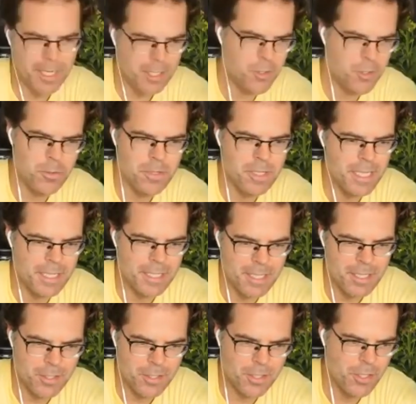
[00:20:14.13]
two
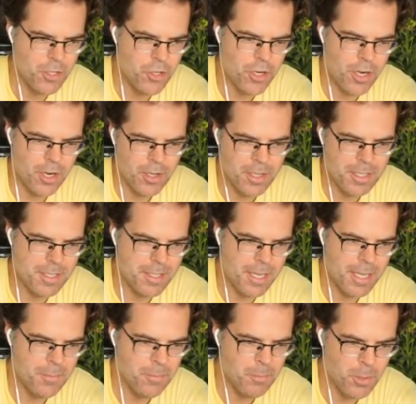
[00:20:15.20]
deities could share the
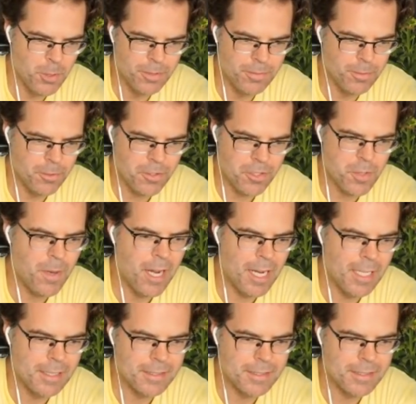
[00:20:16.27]
same beautiful spot.